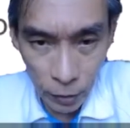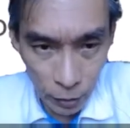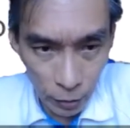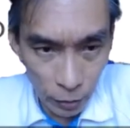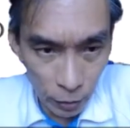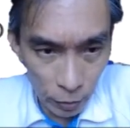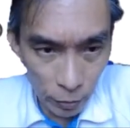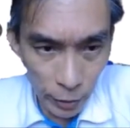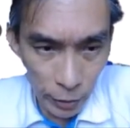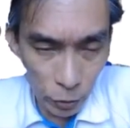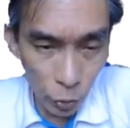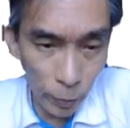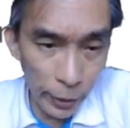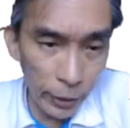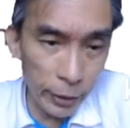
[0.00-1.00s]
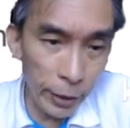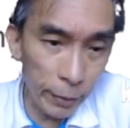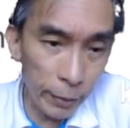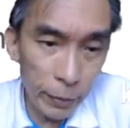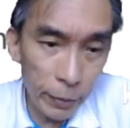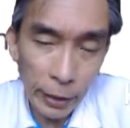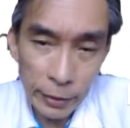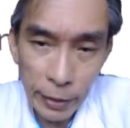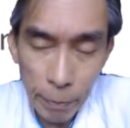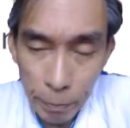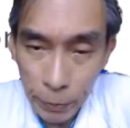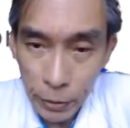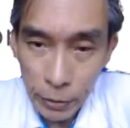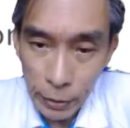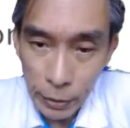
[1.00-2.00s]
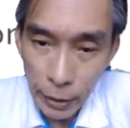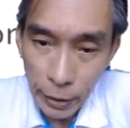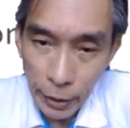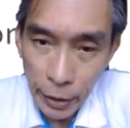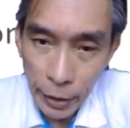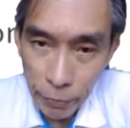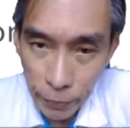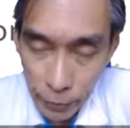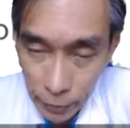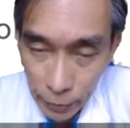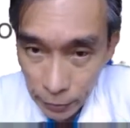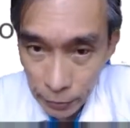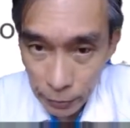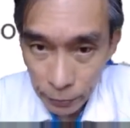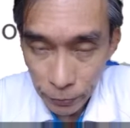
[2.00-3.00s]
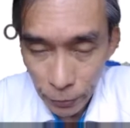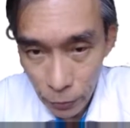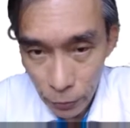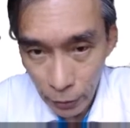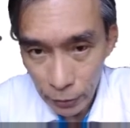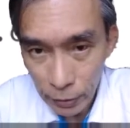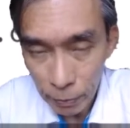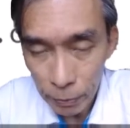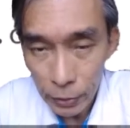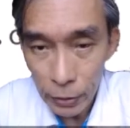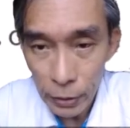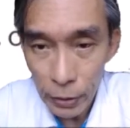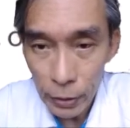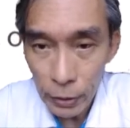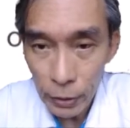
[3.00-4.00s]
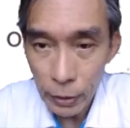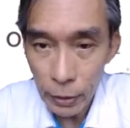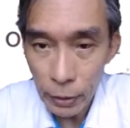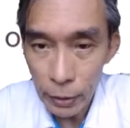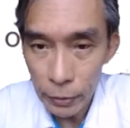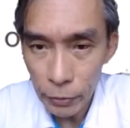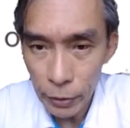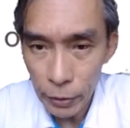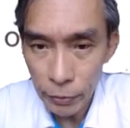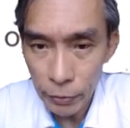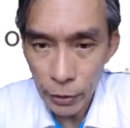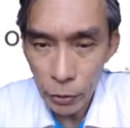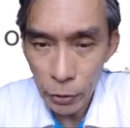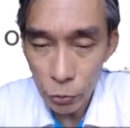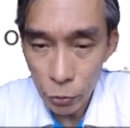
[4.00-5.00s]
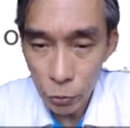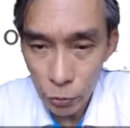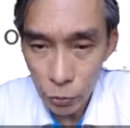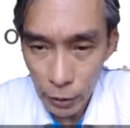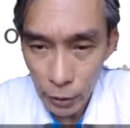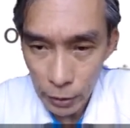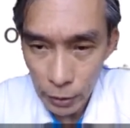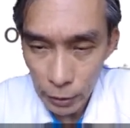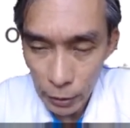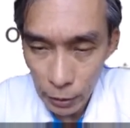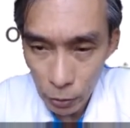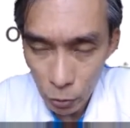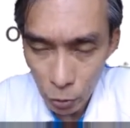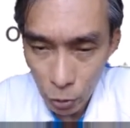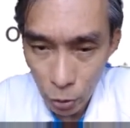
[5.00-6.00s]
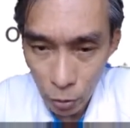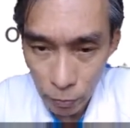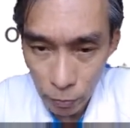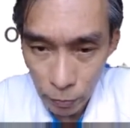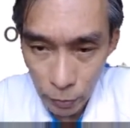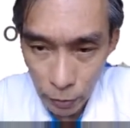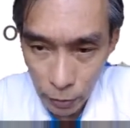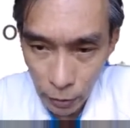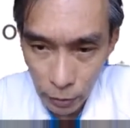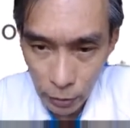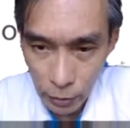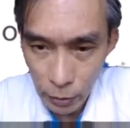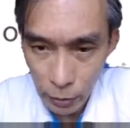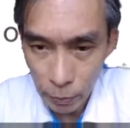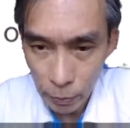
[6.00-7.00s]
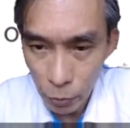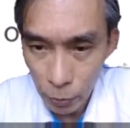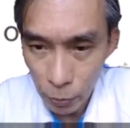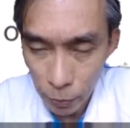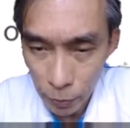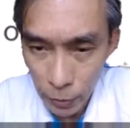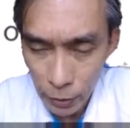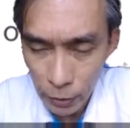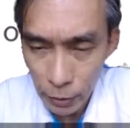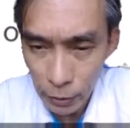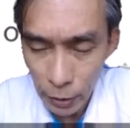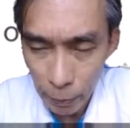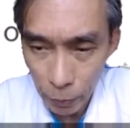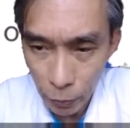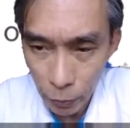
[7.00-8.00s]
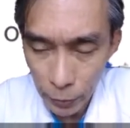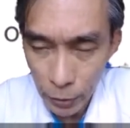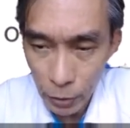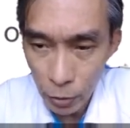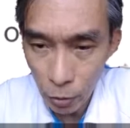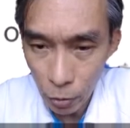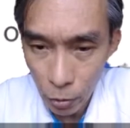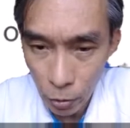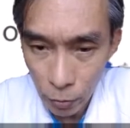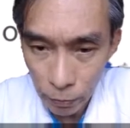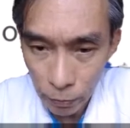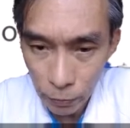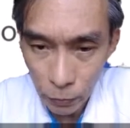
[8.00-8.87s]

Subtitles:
Right, domain name examples. I have a few examples here. You can read through. justletak.com, justletakproperty.com,